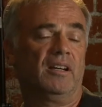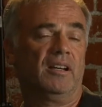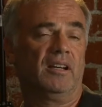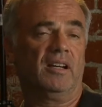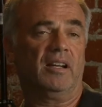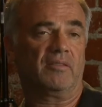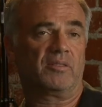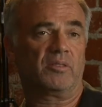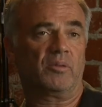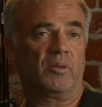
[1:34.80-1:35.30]
an
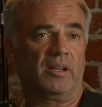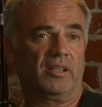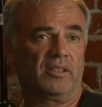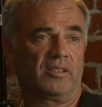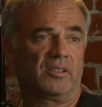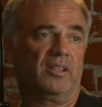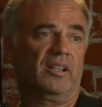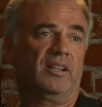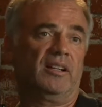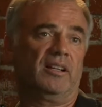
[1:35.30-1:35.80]

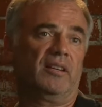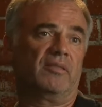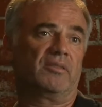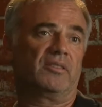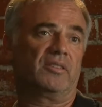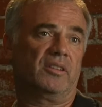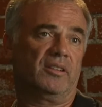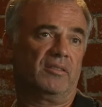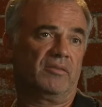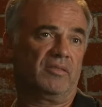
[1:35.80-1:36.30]
F-23 and an
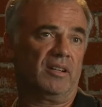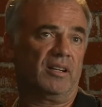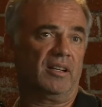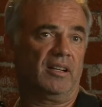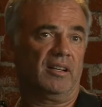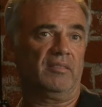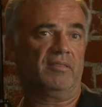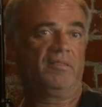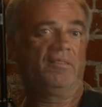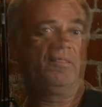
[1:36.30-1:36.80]

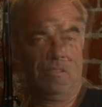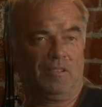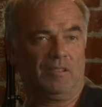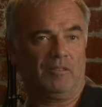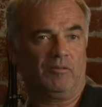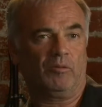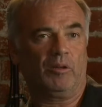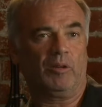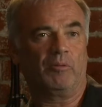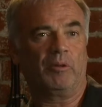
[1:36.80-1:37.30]
F-35.
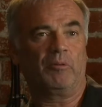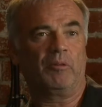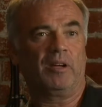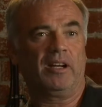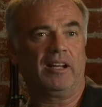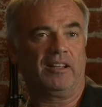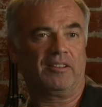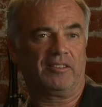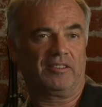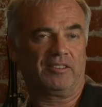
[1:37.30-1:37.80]
When we went
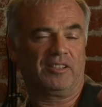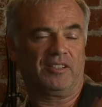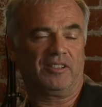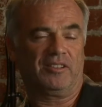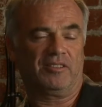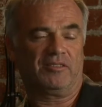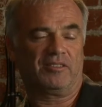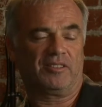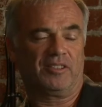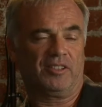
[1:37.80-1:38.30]
out
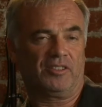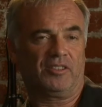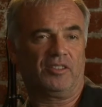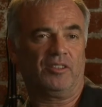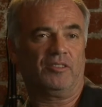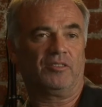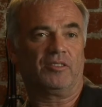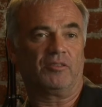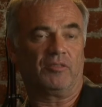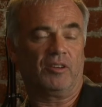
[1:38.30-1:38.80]
to
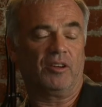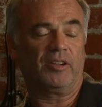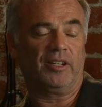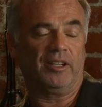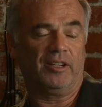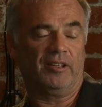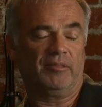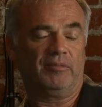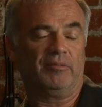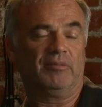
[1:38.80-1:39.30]
shoot the
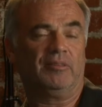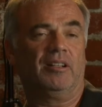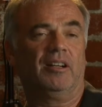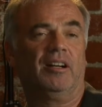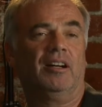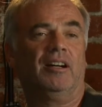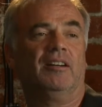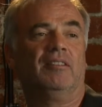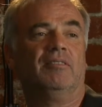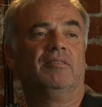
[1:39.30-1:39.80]
rodeo,
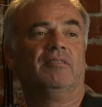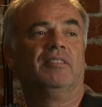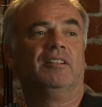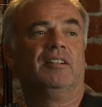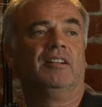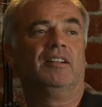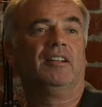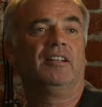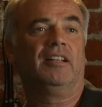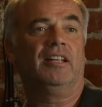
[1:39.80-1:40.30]

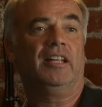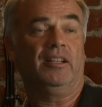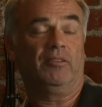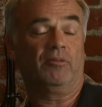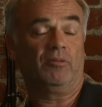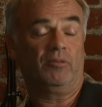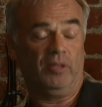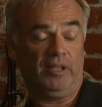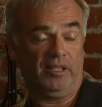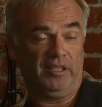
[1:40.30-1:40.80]
it
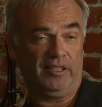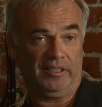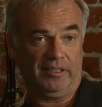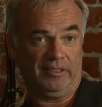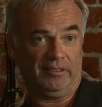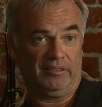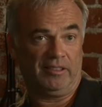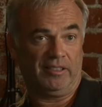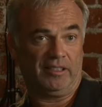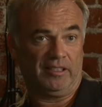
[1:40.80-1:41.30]
really
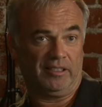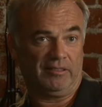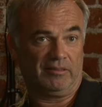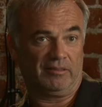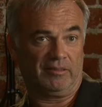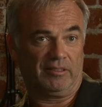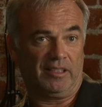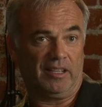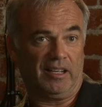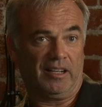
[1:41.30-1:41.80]

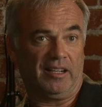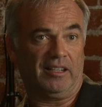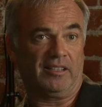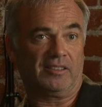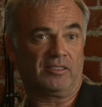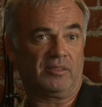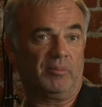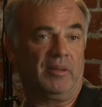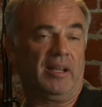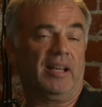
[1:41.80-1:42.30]
got into
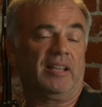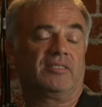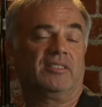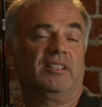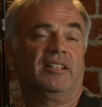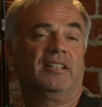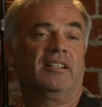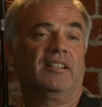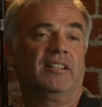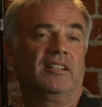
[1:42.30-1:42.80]
some
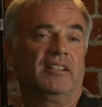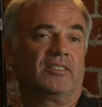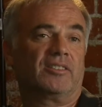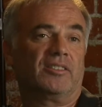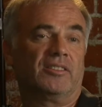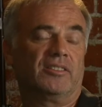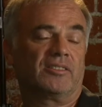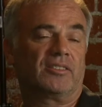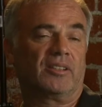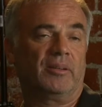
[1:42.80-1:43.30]
nasty
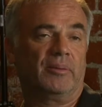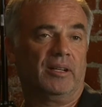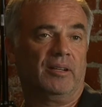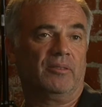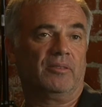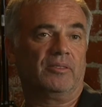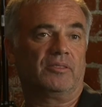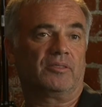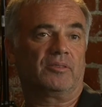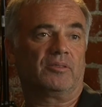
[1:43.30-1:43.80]
conditions. I mean, it
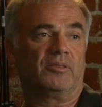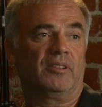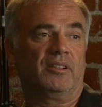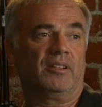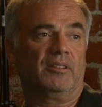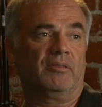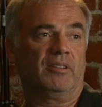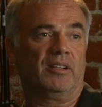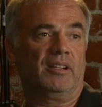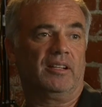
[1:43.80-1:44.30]
was
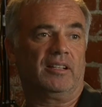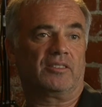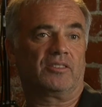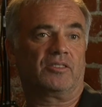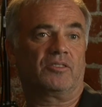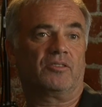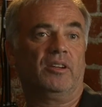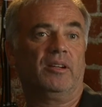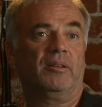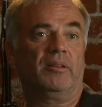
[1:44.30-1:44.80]
an
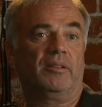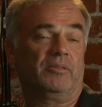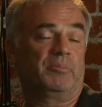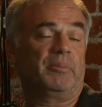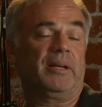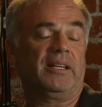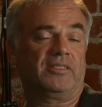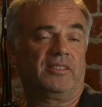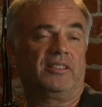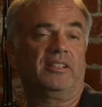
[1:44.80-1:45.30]
extreme, it was
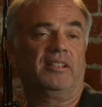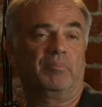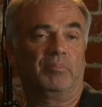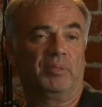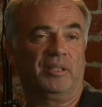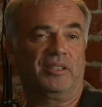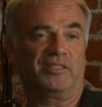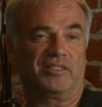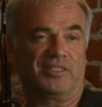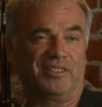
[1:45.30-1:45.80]
basically a
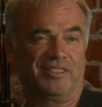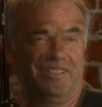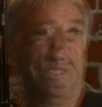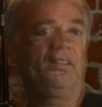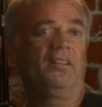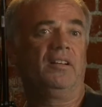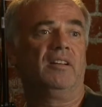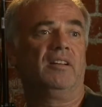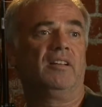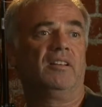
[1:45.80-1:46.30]
blizzard.
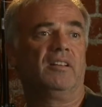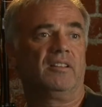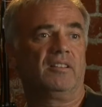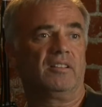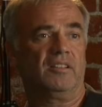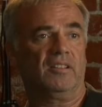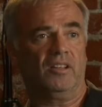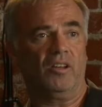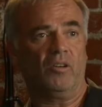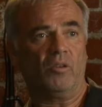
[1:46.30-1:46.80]

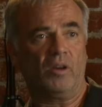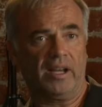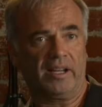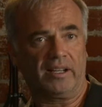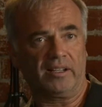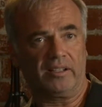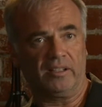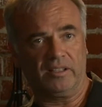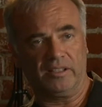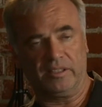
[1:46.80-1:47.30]
The low
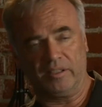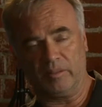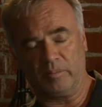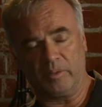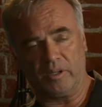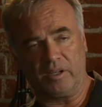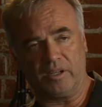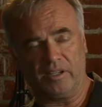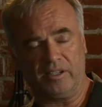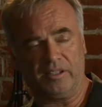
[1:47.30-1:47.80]
angle in the
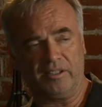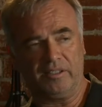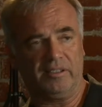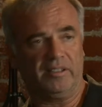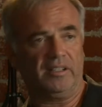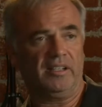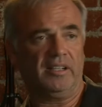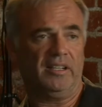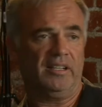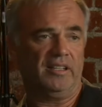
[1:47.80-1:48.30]
barn
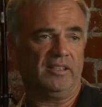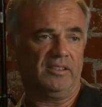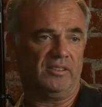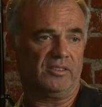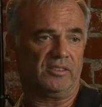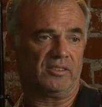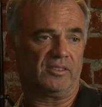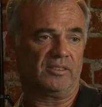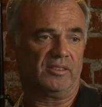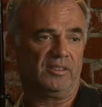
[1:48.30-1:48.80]

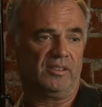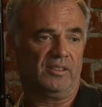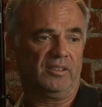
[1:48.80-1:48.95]
is